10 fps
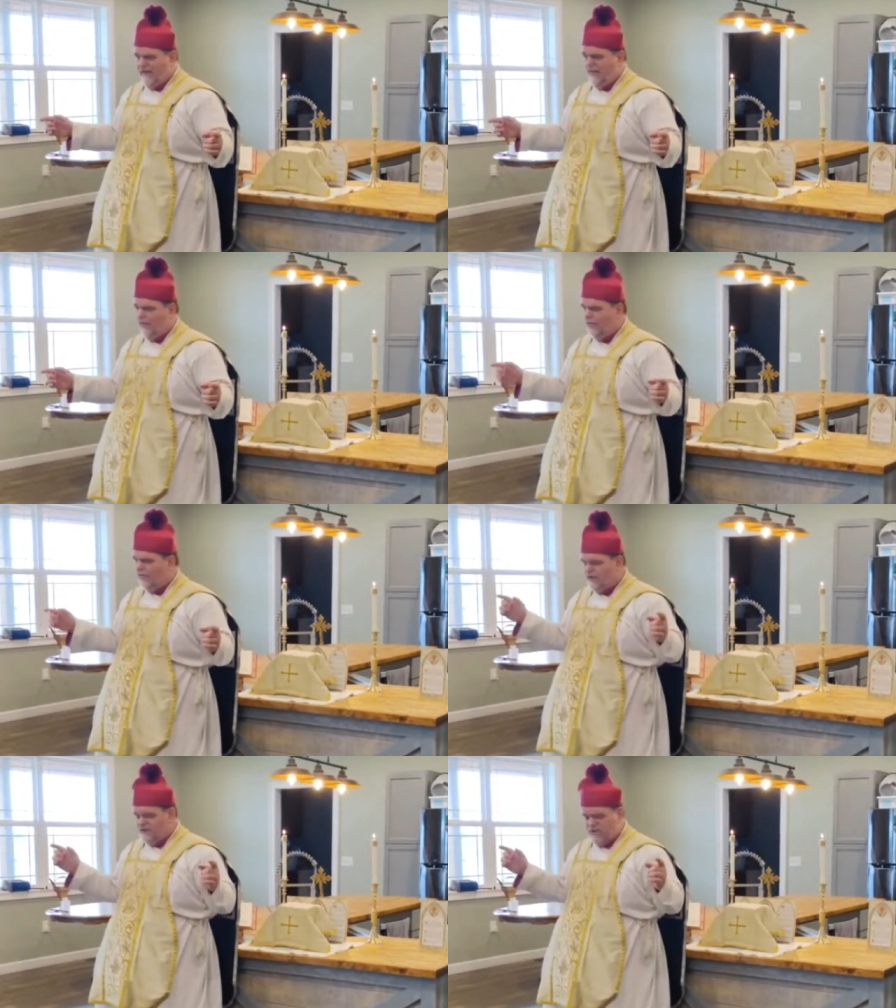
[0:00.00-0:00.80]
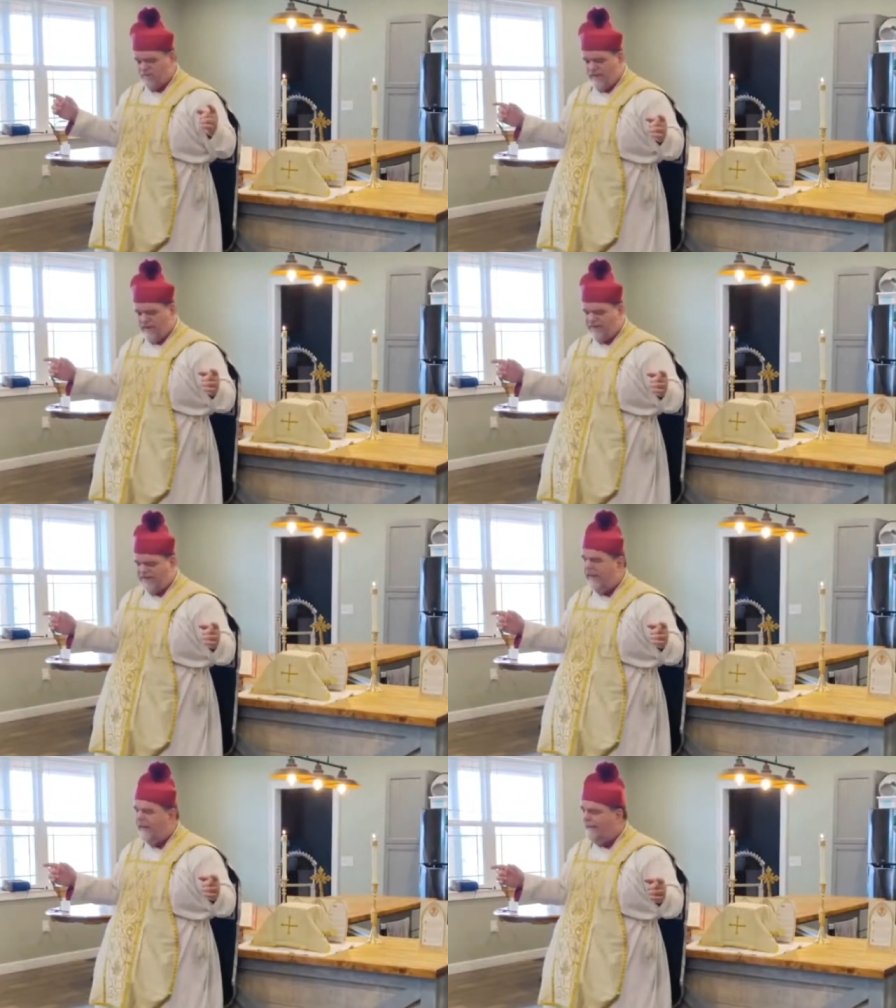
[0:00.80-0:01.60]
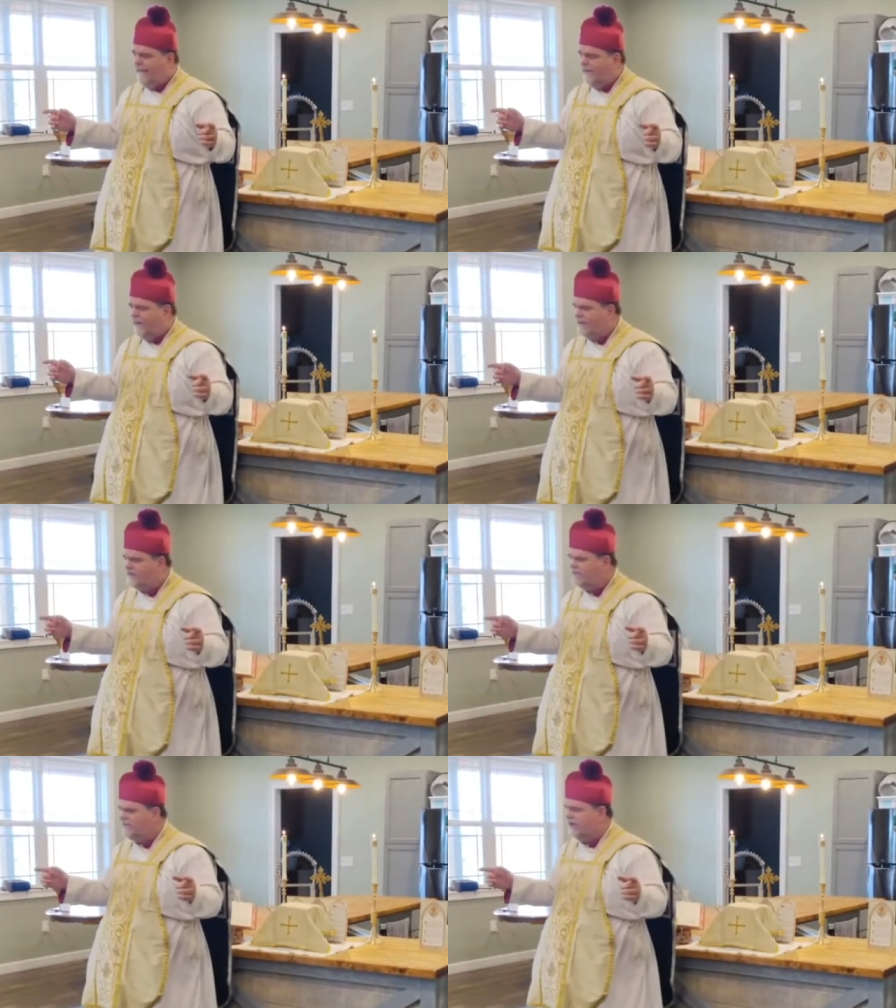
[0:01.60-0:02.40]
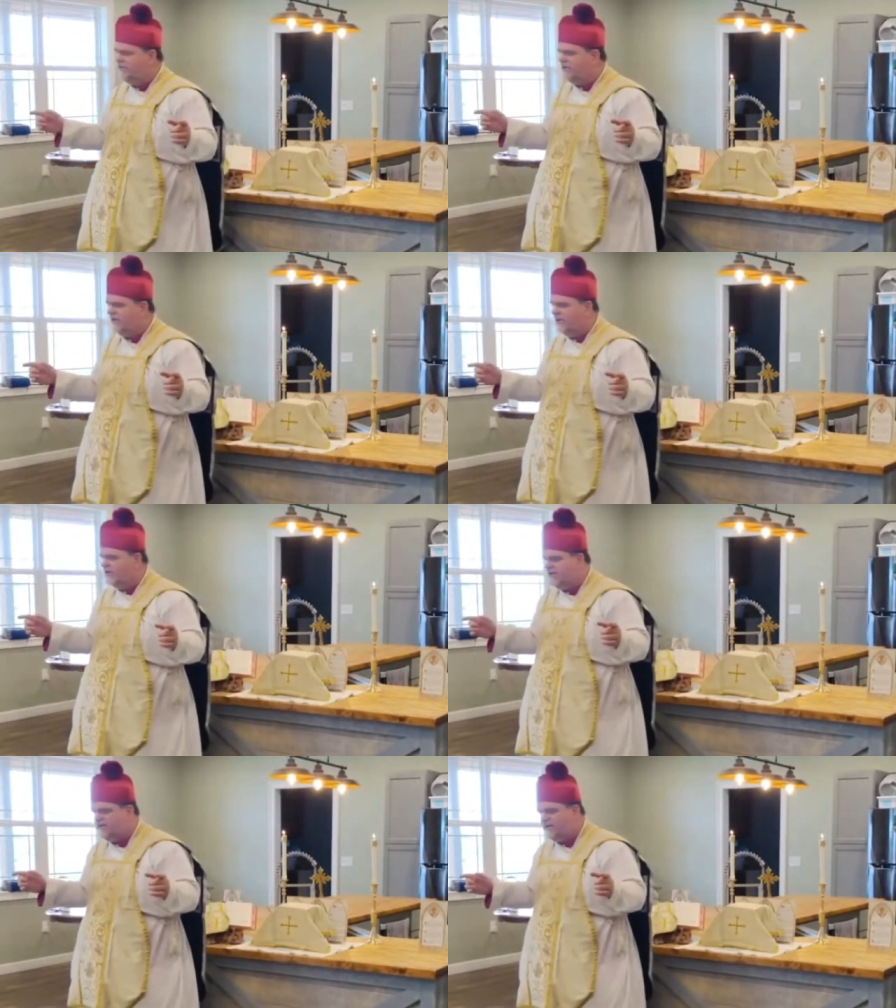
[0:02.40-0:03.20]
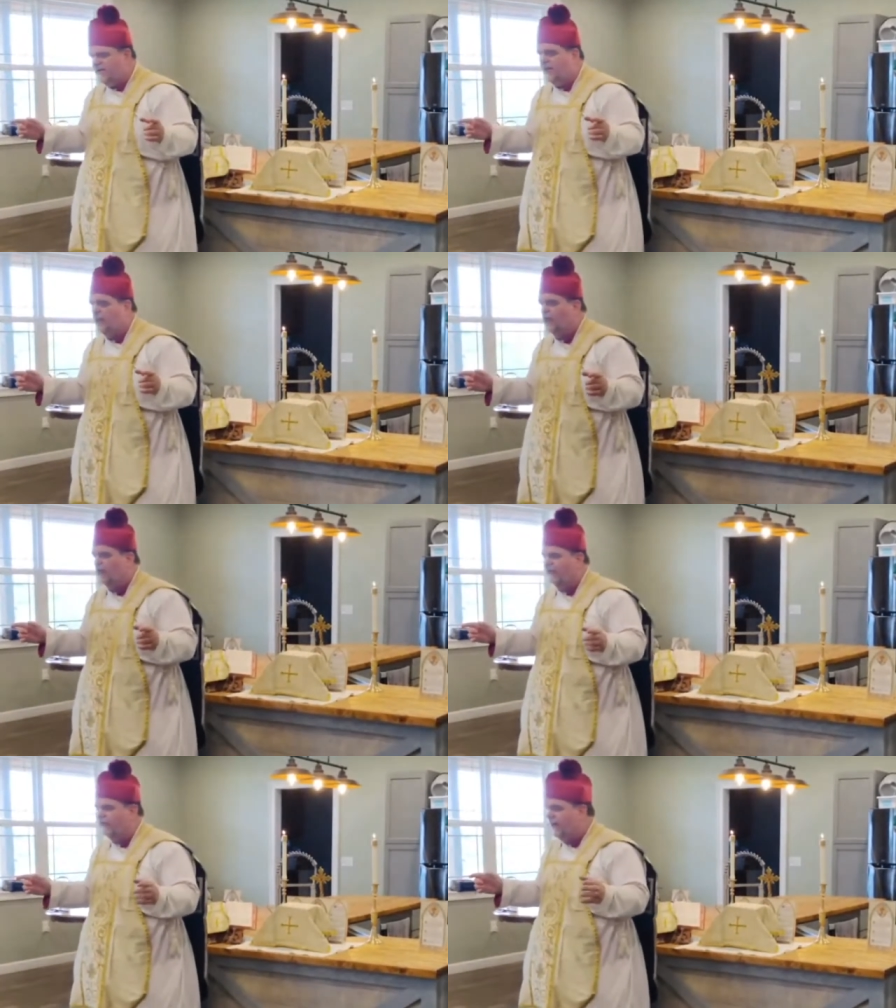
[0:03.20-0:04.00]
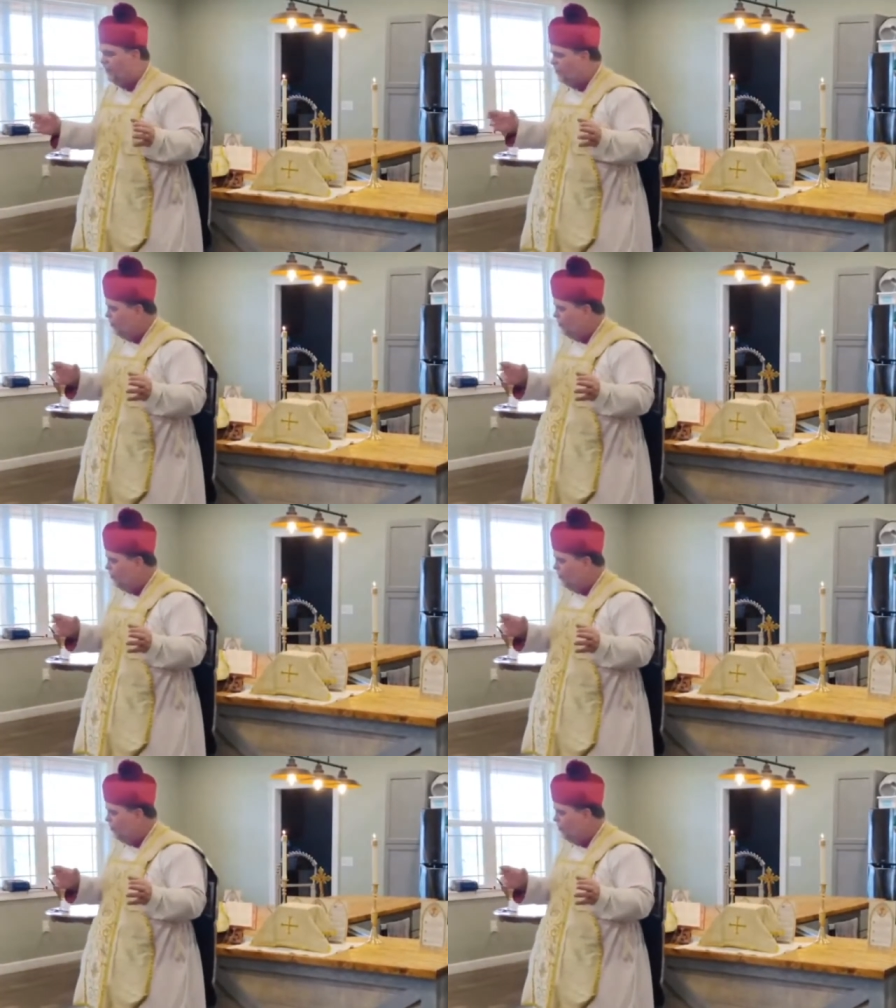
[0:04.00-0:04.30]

he rules in his humanity the last two thousand years. He still rules, and he will